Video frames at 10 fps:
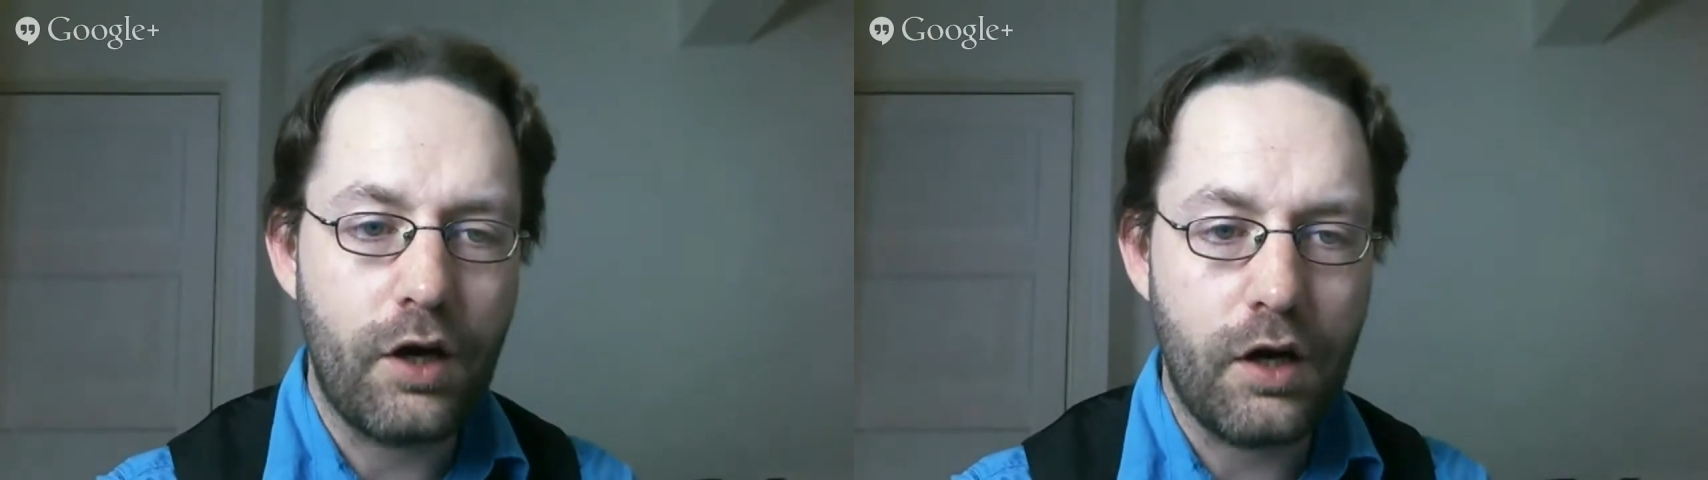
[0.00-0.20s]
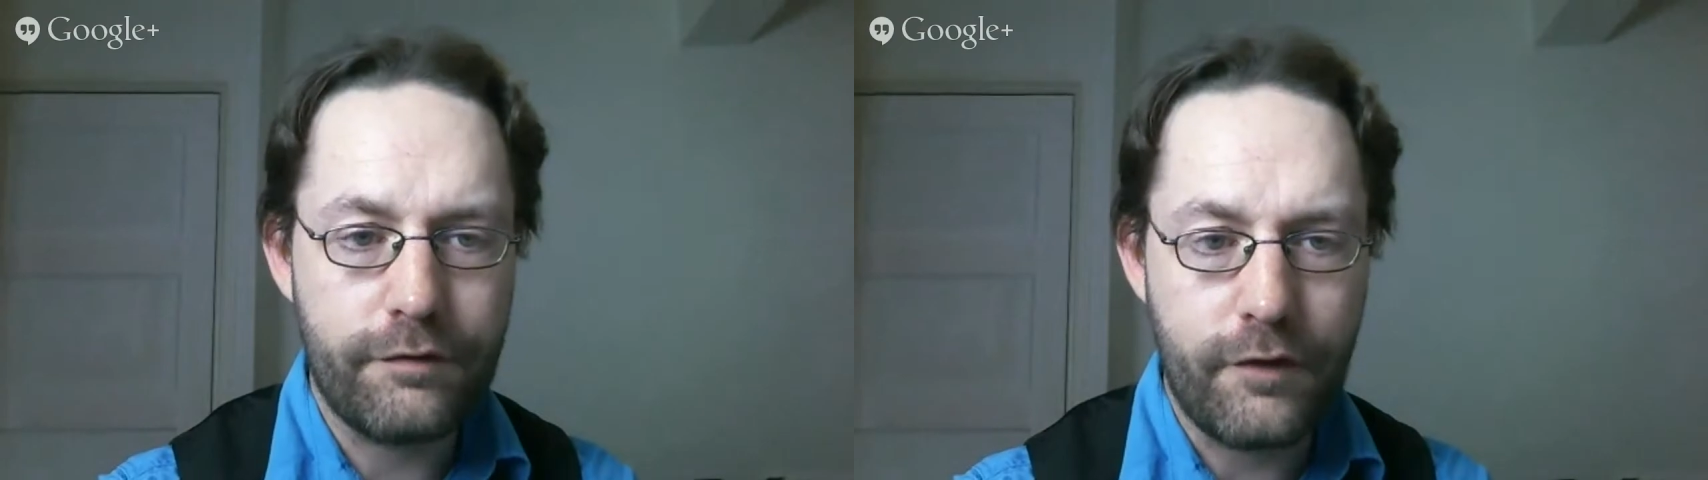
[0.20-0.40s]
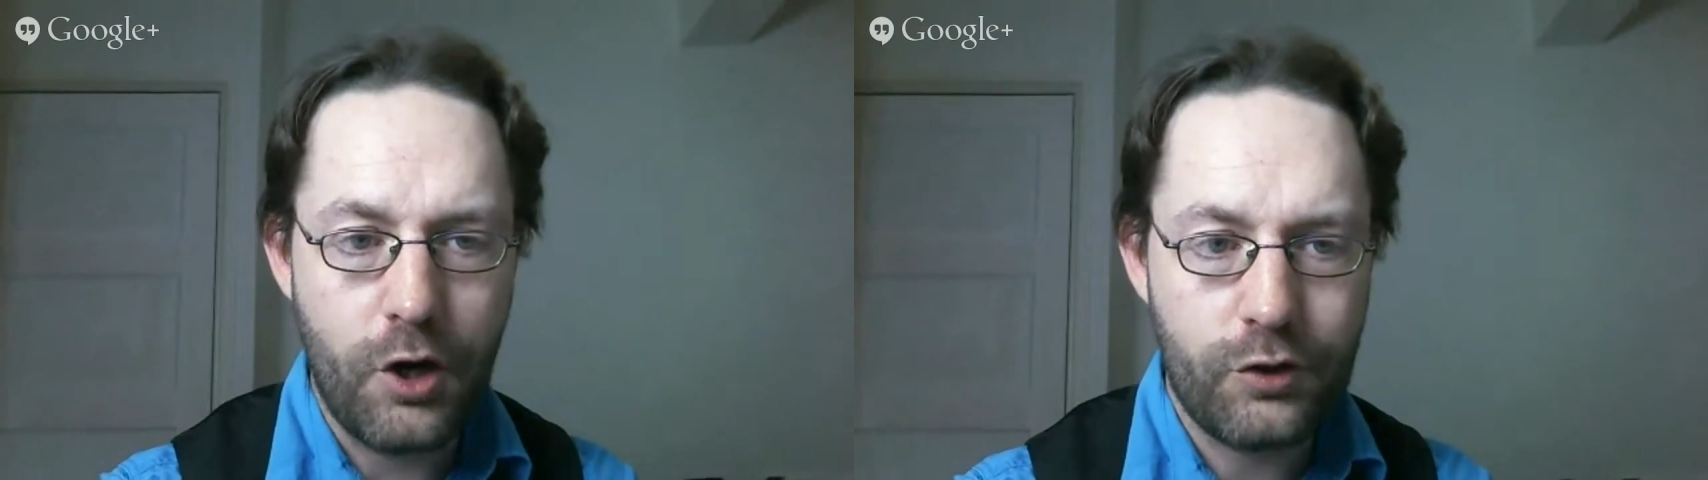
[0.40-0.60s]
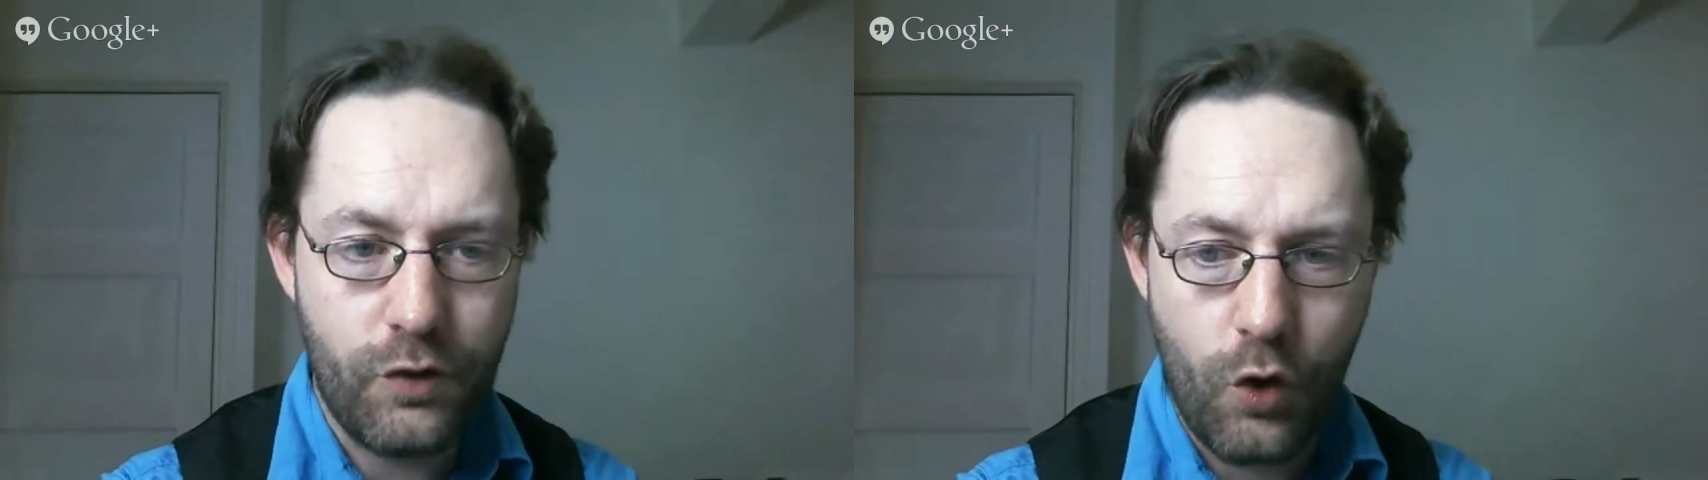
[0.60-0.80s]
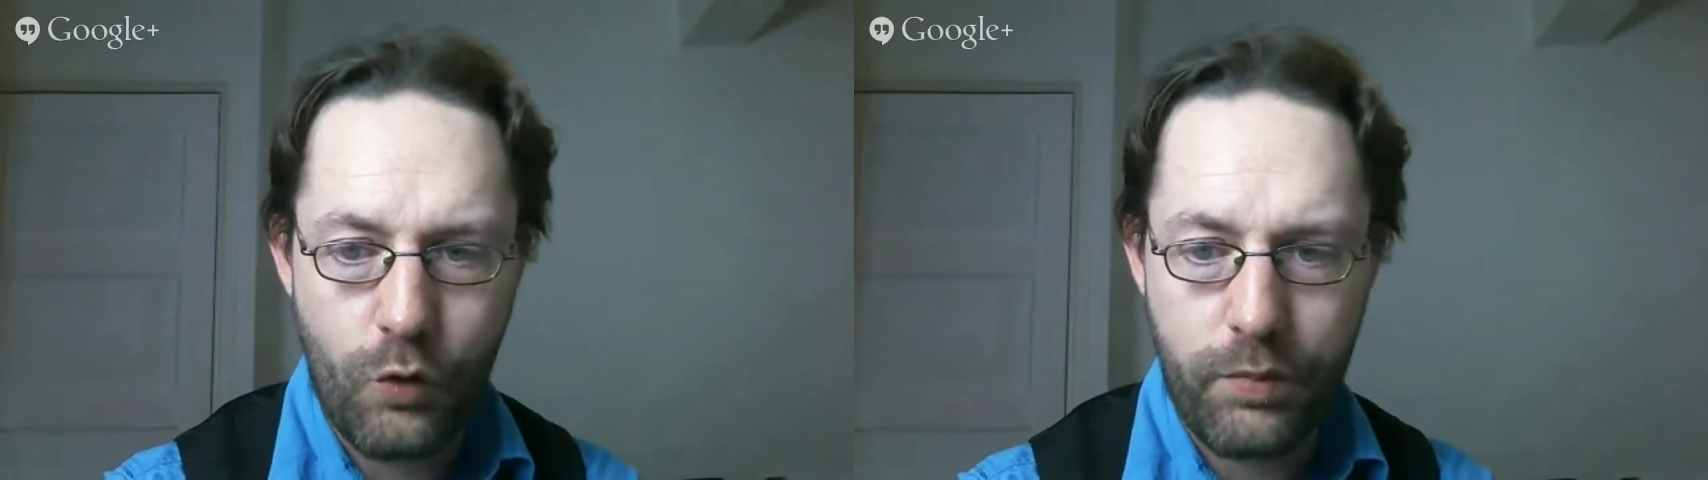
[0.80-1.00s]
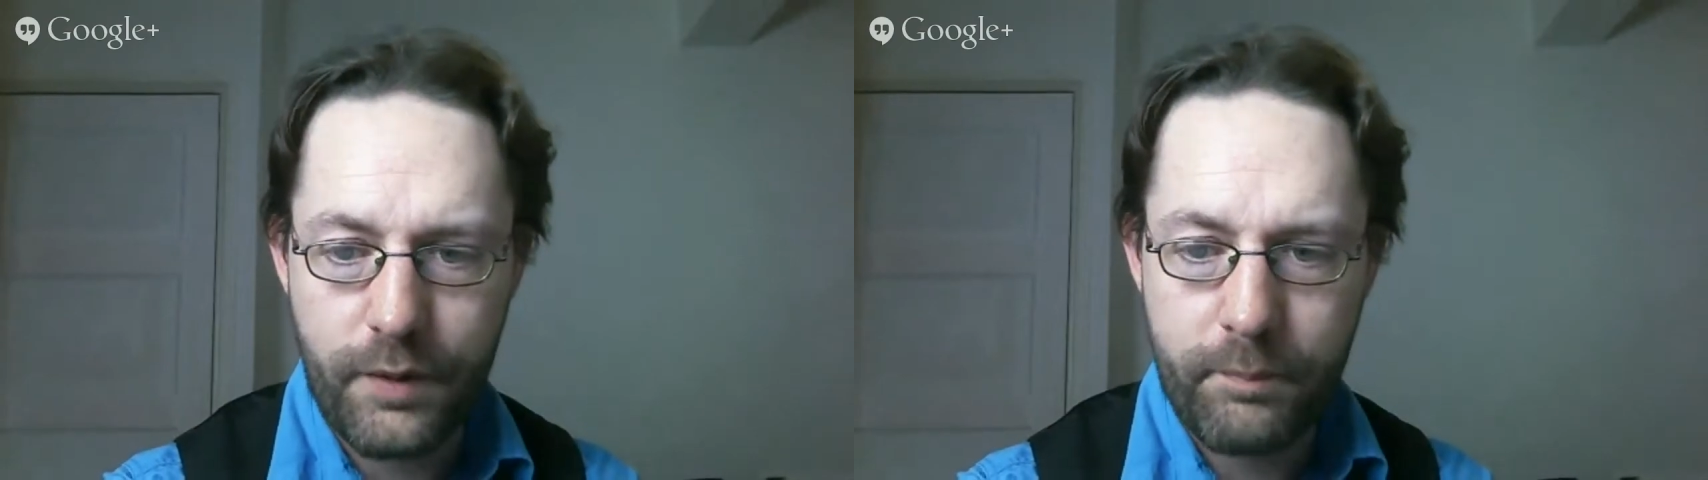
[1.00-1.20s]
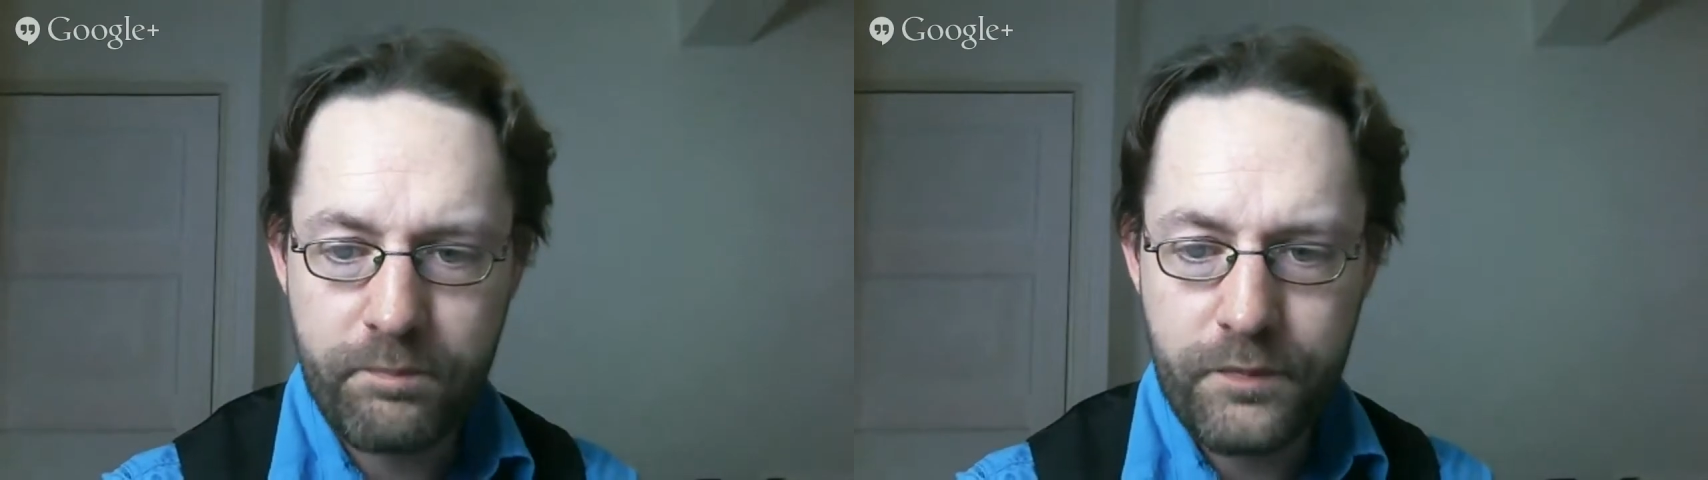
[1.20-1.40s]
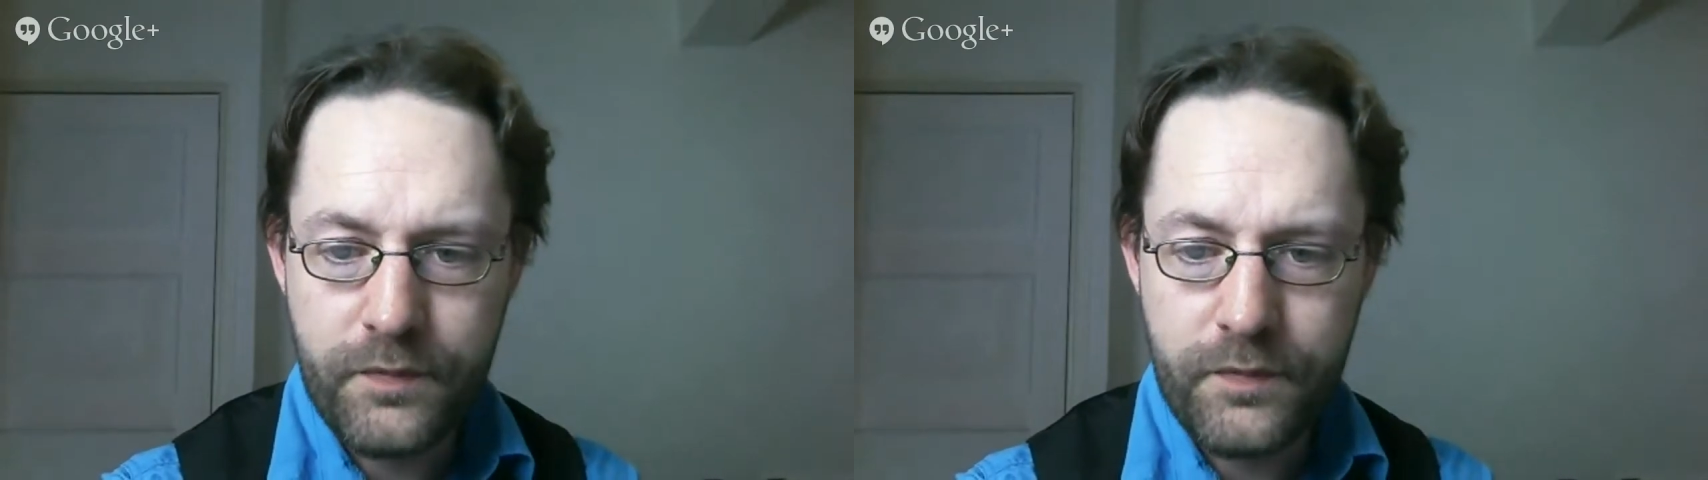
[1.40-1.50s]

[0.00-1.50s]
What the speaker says: of October.